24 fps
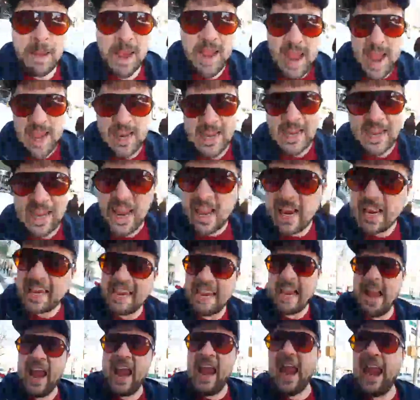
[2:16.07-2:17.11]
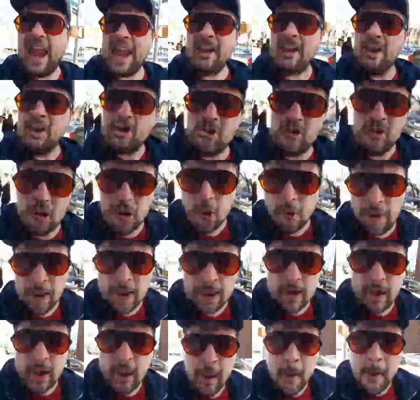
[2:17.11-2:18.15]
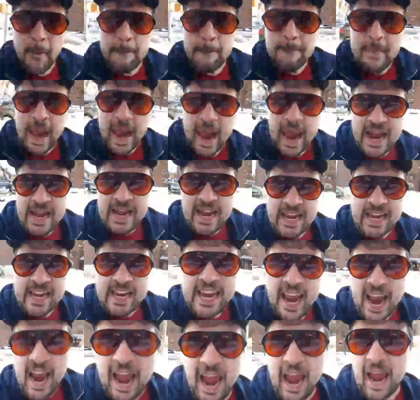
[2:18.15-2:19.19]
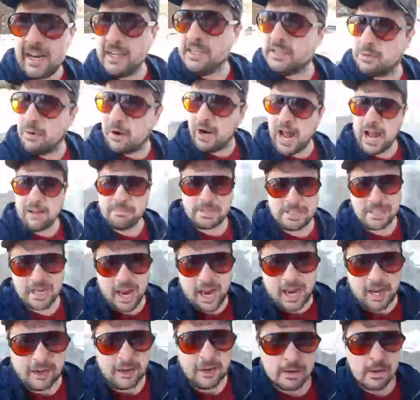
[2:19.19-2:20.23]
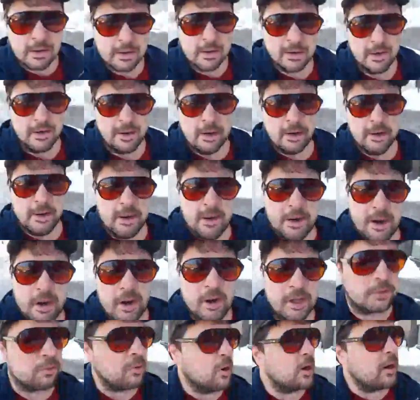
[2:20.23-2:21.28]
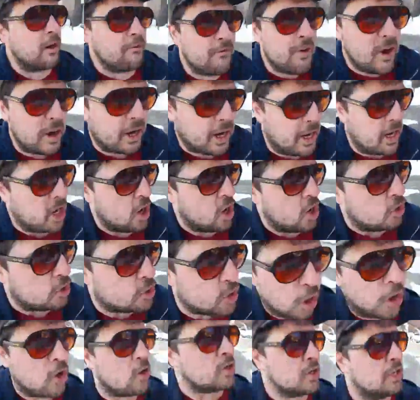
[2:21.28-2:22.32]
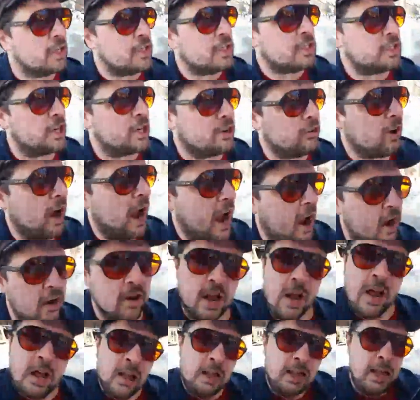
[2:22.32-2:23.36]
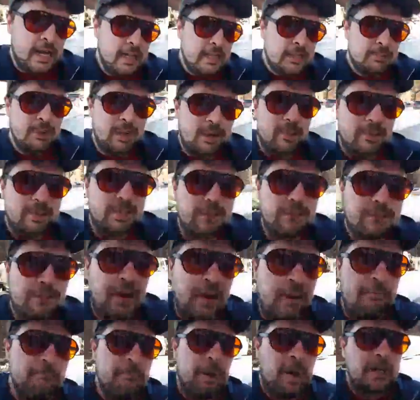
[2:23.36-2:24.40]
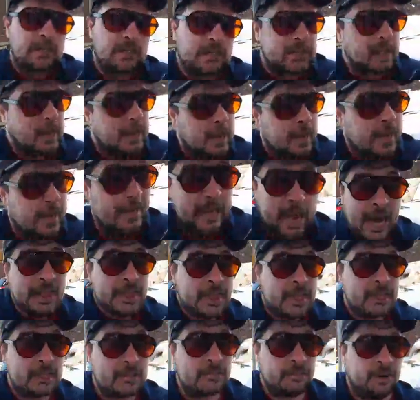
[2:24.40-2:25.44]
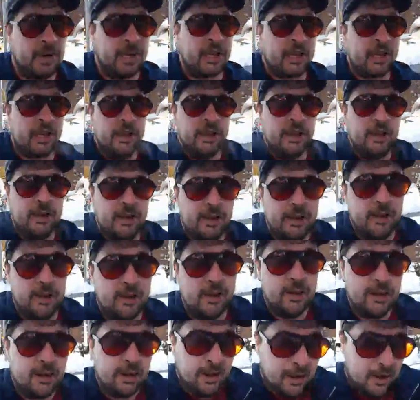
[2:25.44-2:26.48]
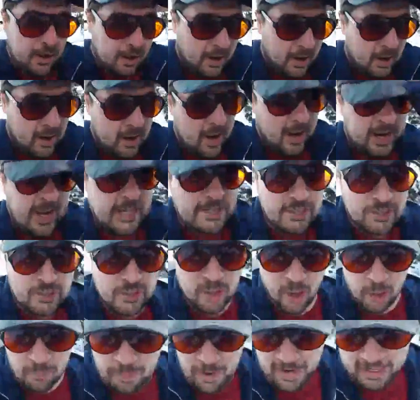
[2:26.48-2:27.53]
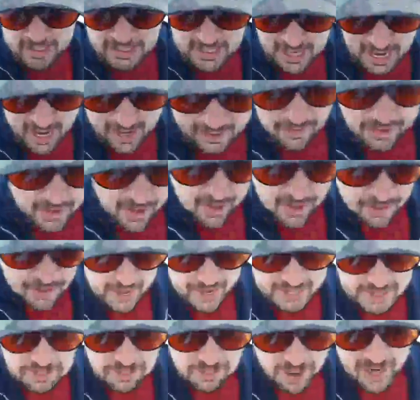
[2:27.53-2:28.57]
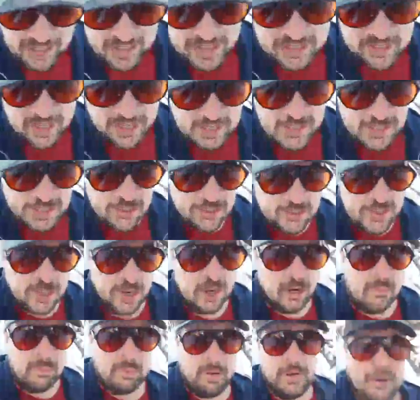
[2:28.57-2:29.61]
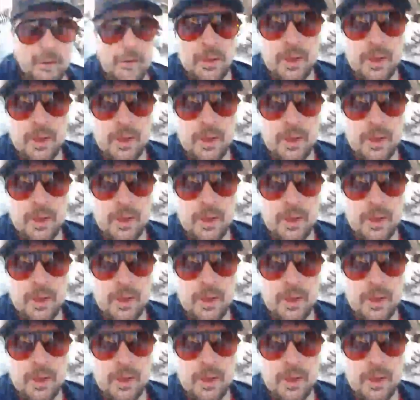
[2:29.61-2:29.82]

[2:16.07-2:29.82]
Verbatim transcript: Manning can do it. Manning can, is what I'm saying. Because we're gonna fucking turn this shit around. Last week was a fucking bust, not this week. I got this dope ass hat. Thanks, Brad Stinks. You're dope.